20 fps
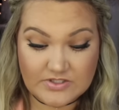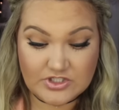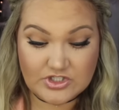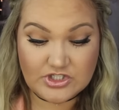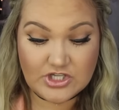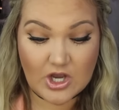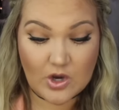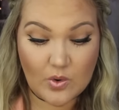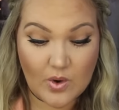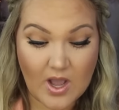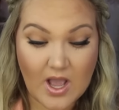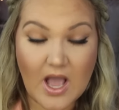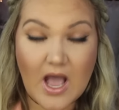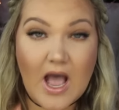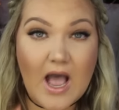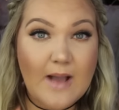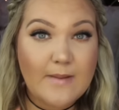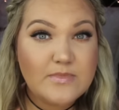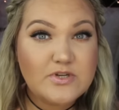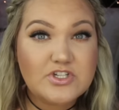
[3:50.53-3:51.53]
So
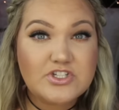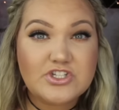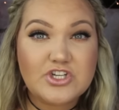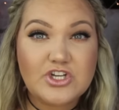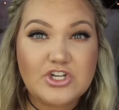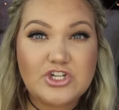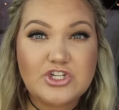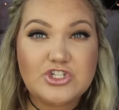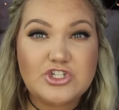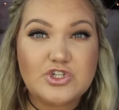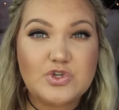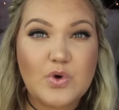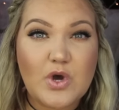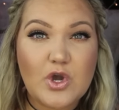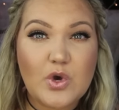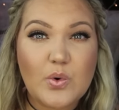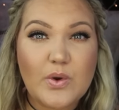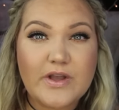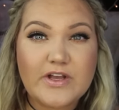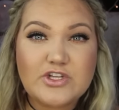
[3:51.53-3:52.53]
I'm just going to do a
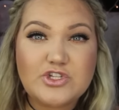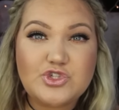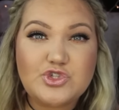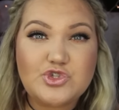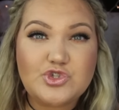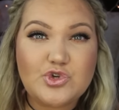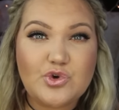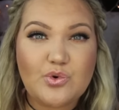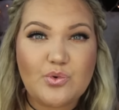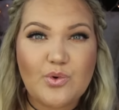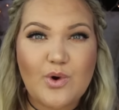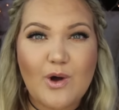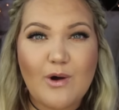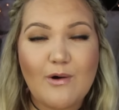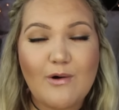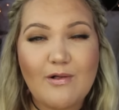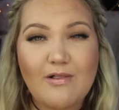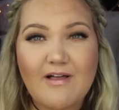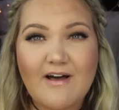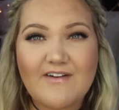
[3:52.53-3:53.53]
quick
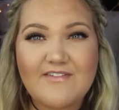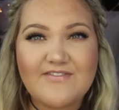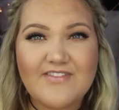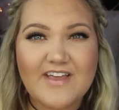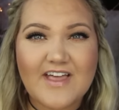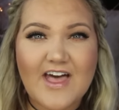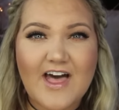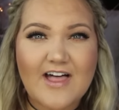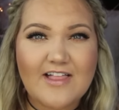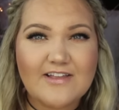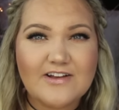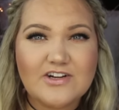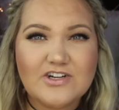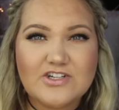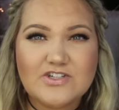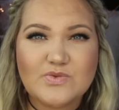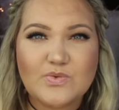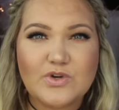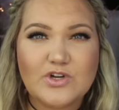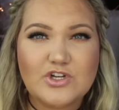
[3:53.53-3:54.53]
scroll of the
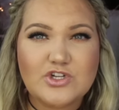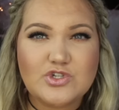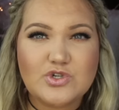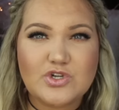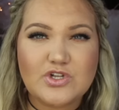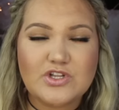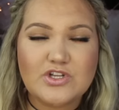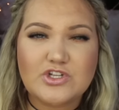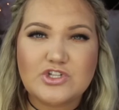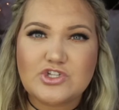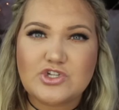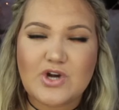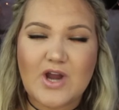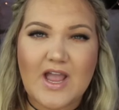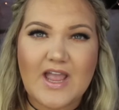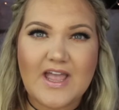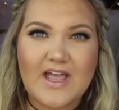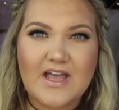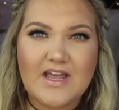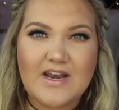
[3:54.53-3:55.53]
colors. We're going to do a little
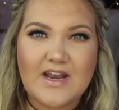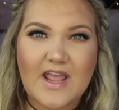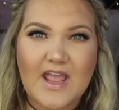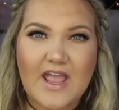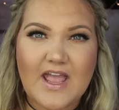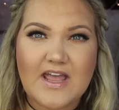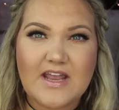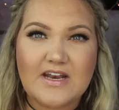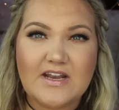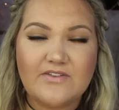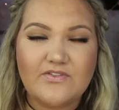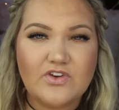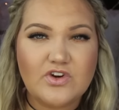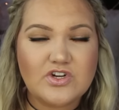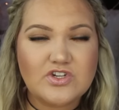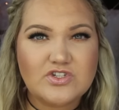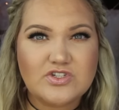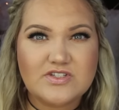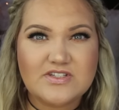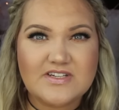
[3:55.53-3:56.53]
try on, and if you're
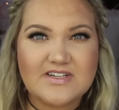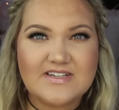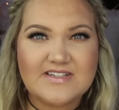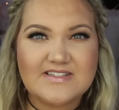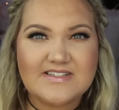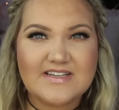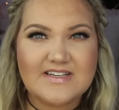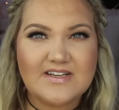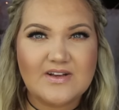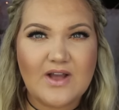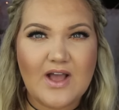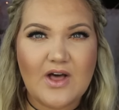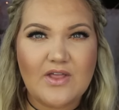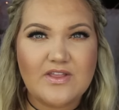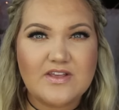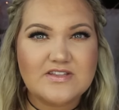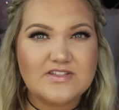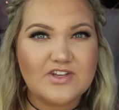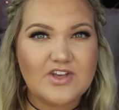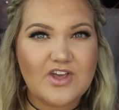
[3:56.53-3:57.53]
interested in seeing how
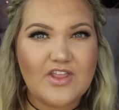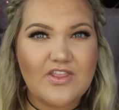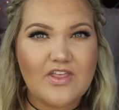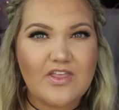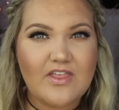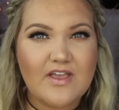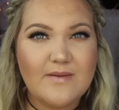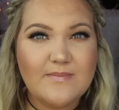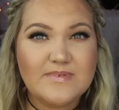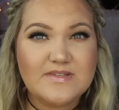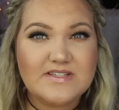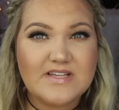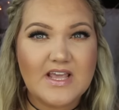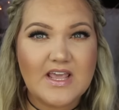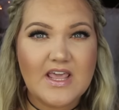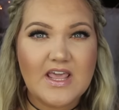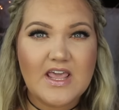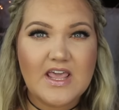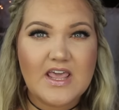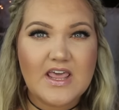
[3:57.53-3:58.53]
these look on the lips,
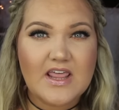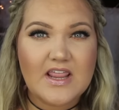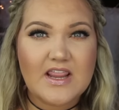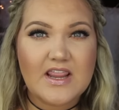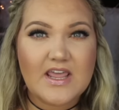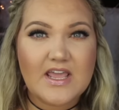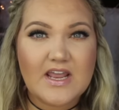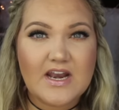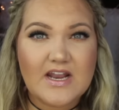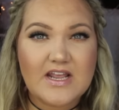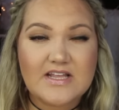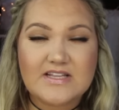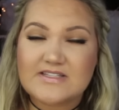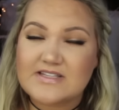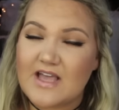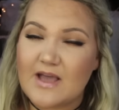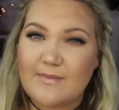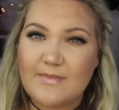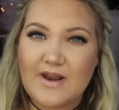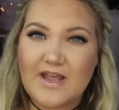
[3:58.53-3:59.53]
then it's
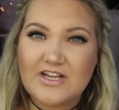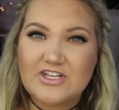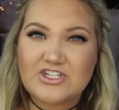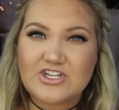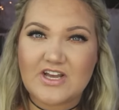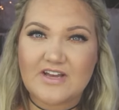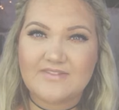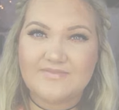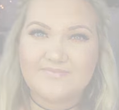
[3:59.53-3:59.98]
coming at ya.